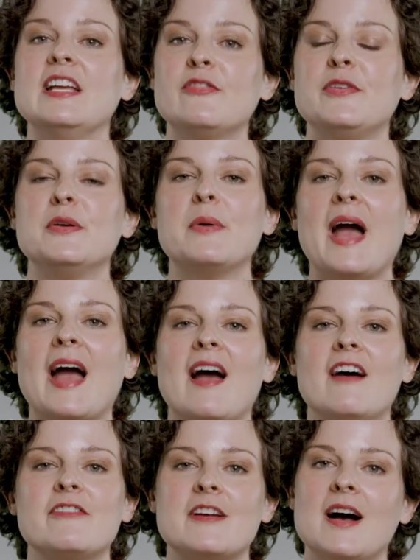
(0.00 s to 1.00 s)
If you
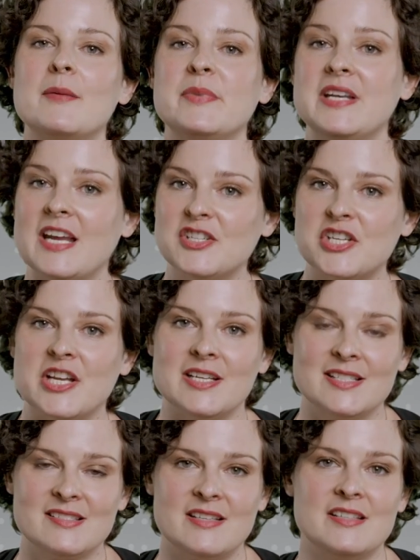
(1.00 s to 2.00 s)
have combination
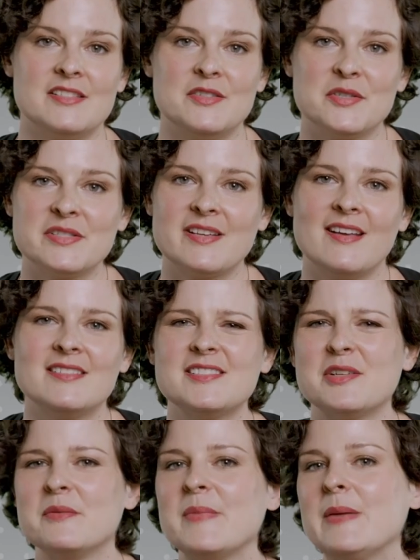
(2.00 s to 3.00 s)
seasonal skin,
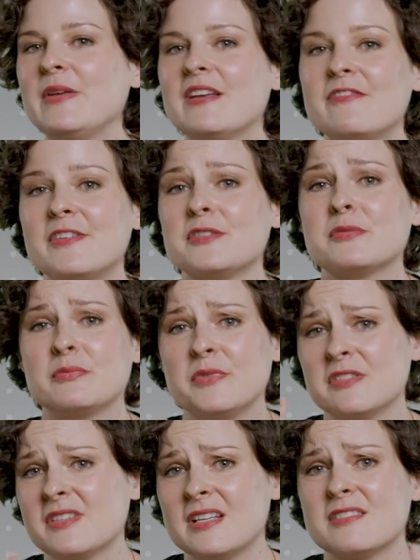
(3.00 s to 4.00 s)
so maybe it feels
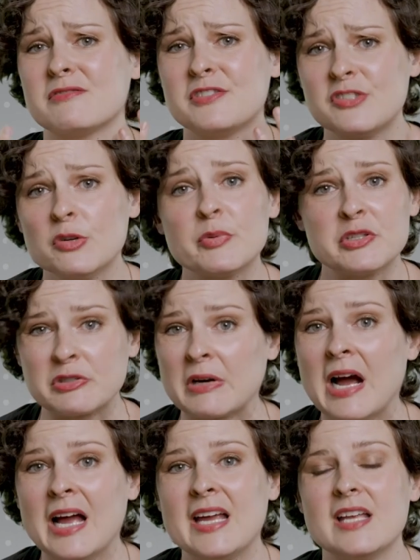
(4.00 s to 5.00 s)
your skin is super
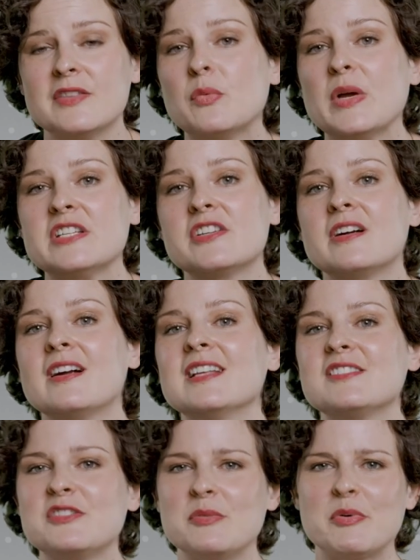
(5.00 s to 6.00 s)
dry in the winter
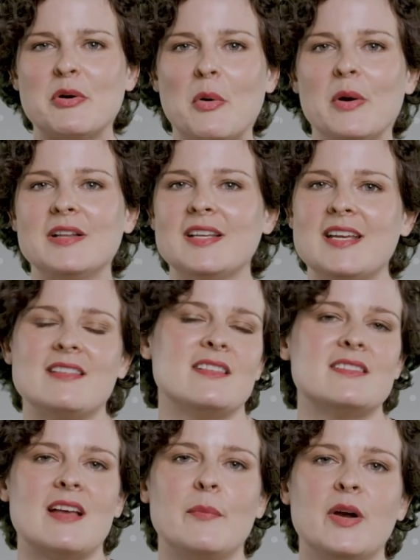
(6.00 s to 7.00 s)
and super oily in the
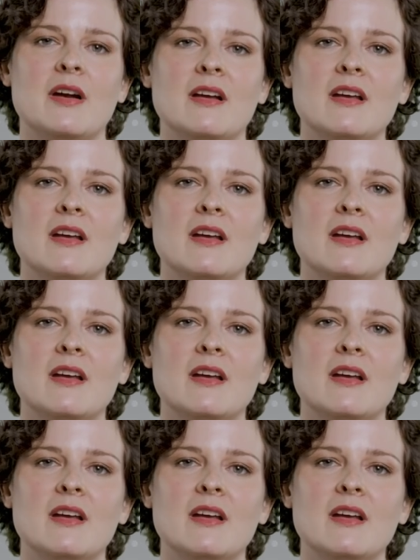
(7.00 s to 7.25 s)
summer,